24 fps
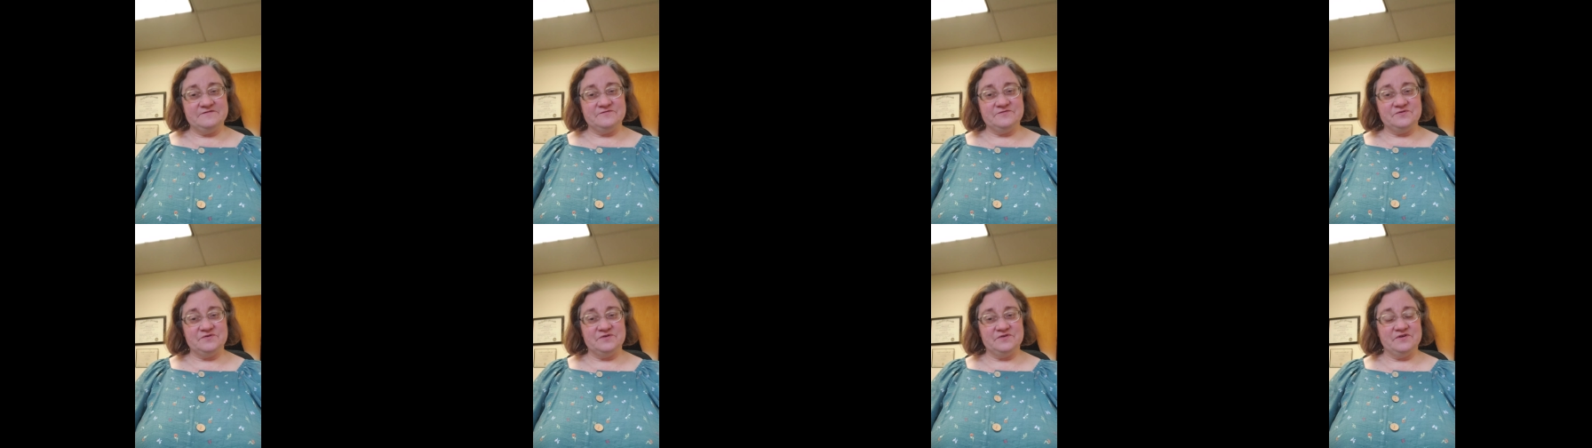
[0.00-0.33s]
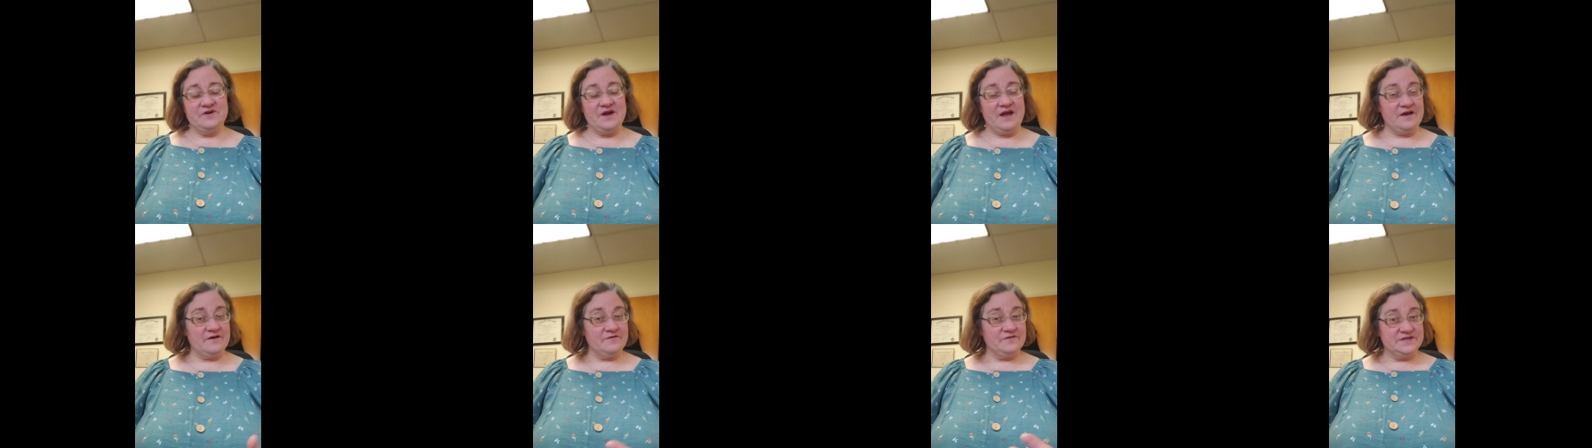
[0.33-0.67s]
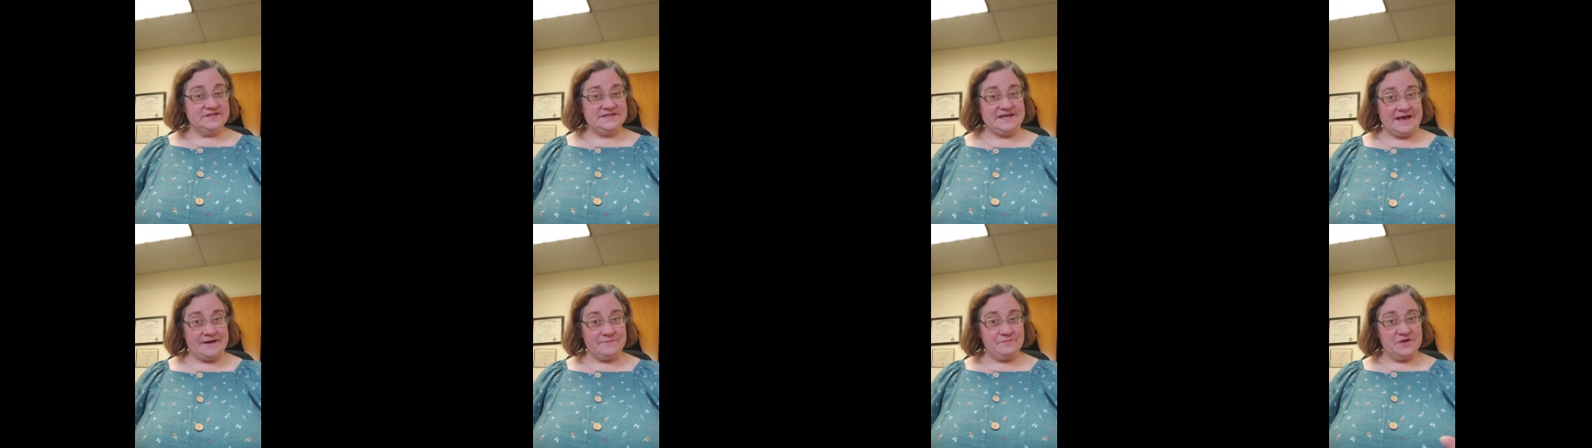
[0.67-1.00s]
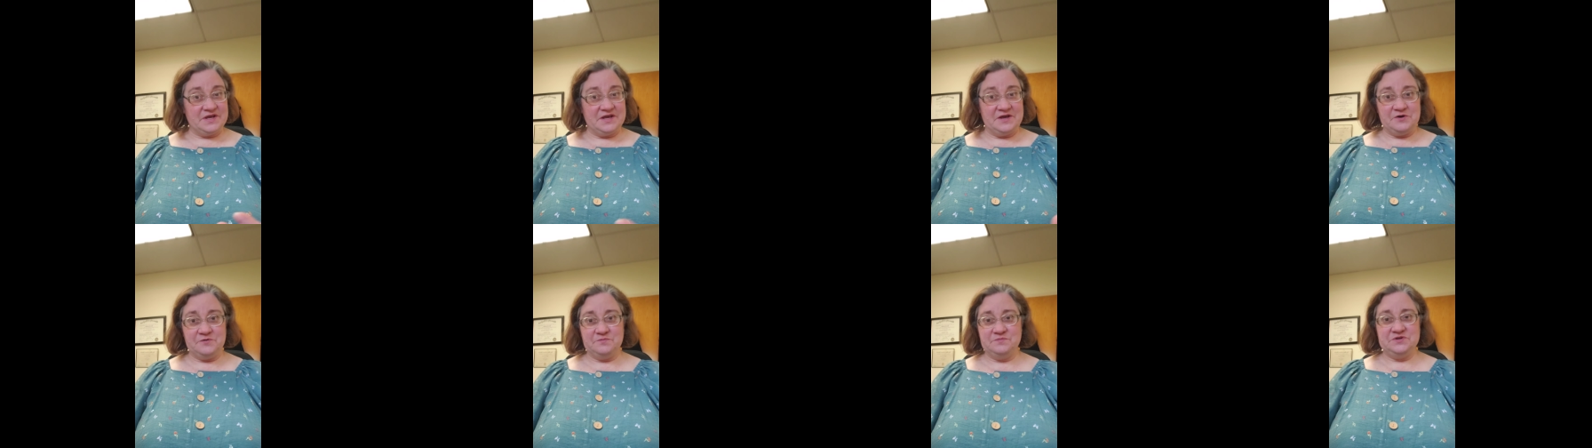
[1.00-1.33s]
or how the
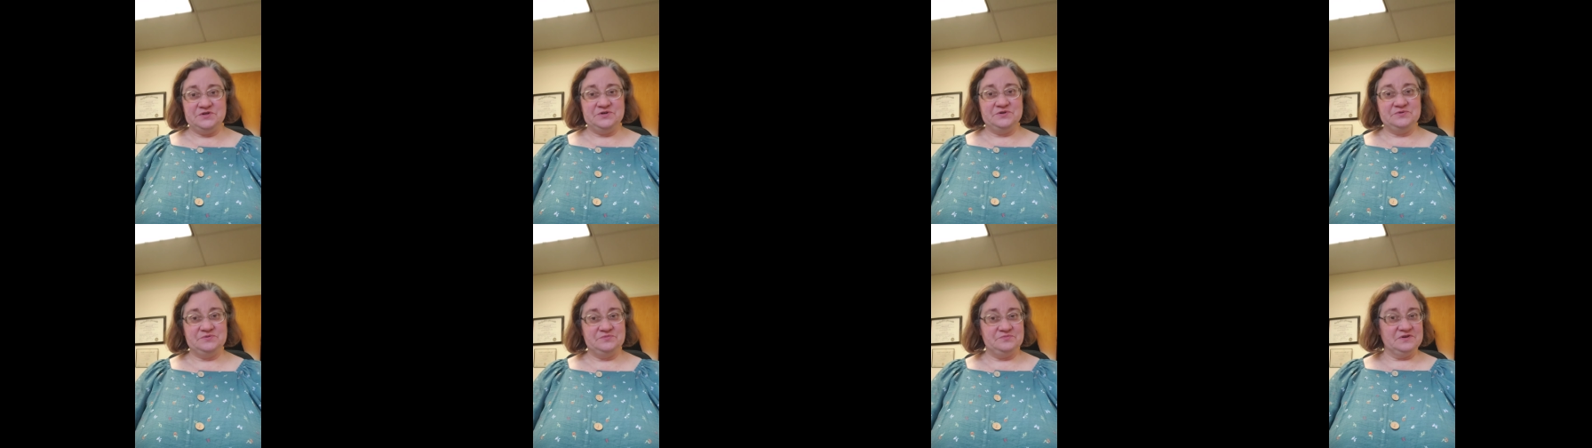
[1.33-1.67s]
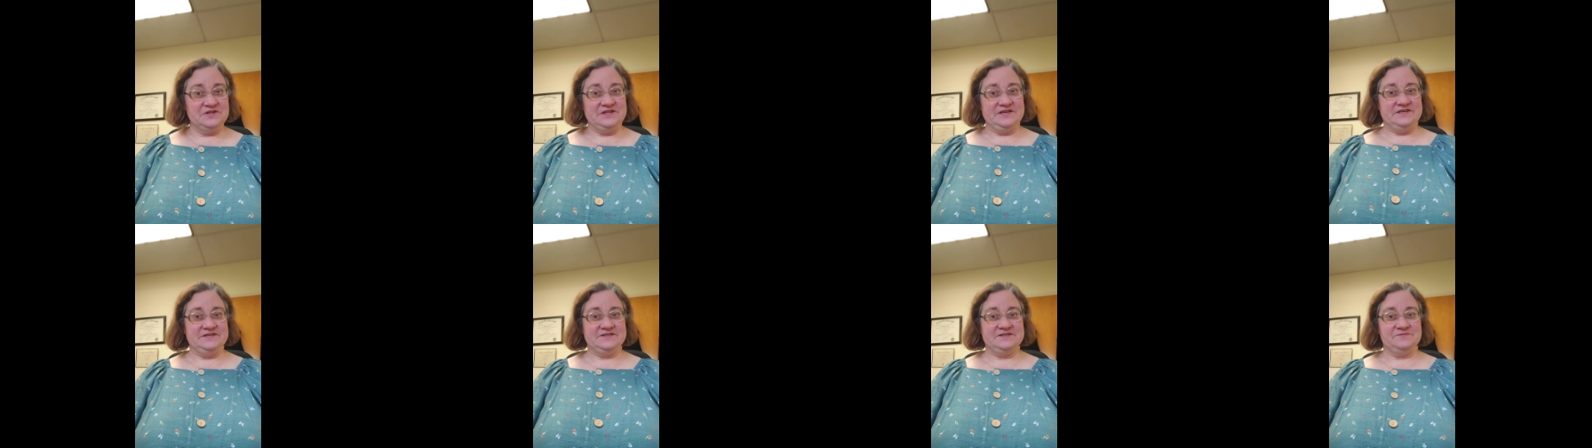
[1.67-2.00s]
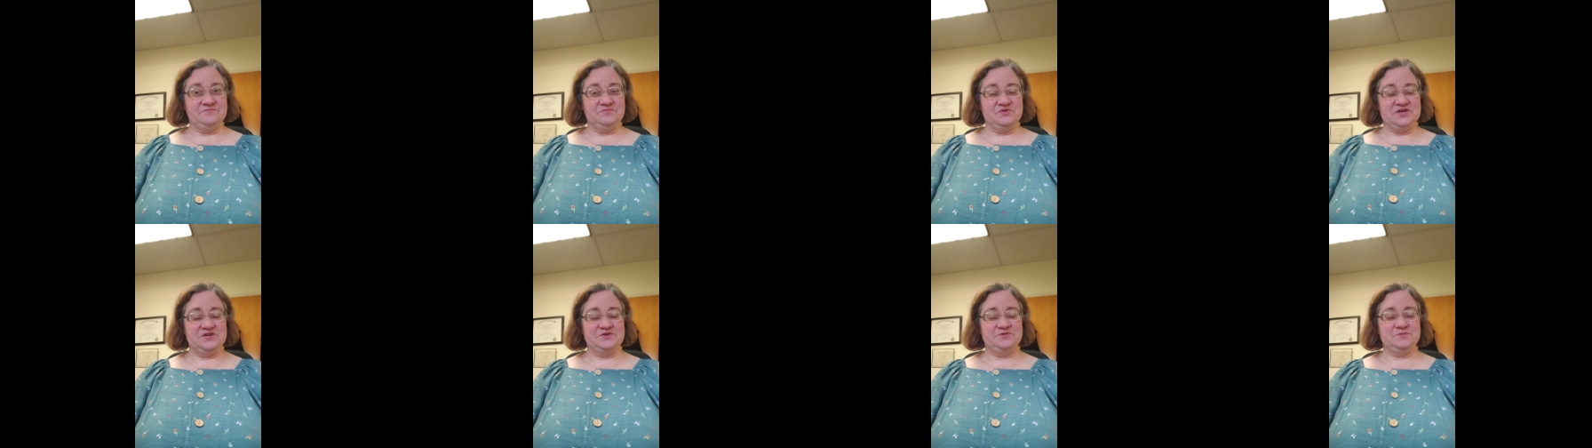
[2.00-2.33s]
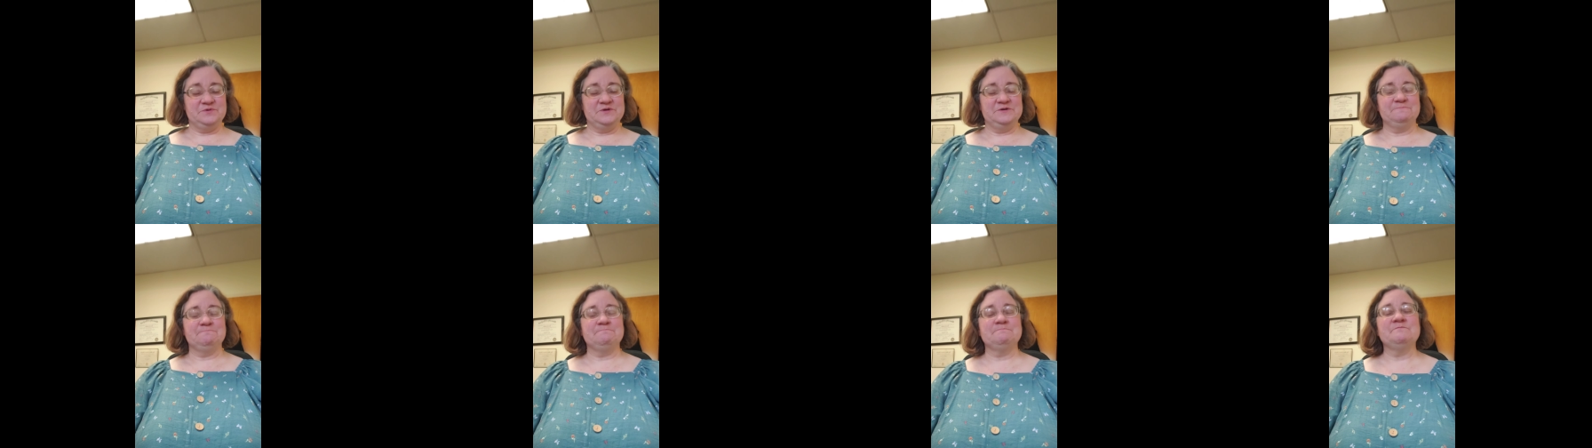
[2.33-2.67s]
tapping helped you release some
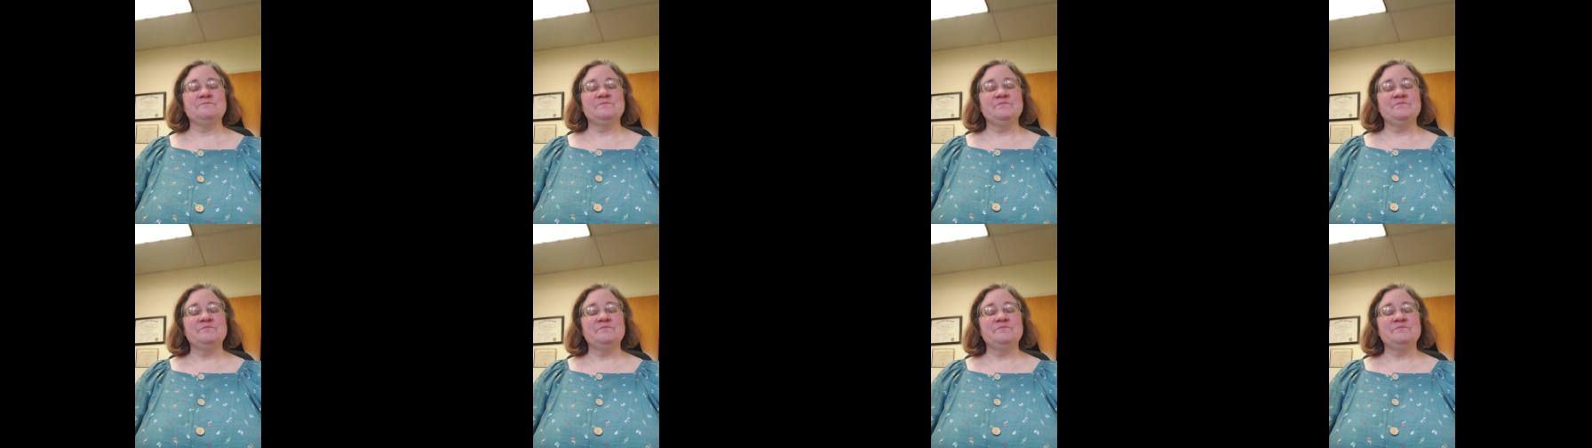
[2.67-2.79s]
judgment.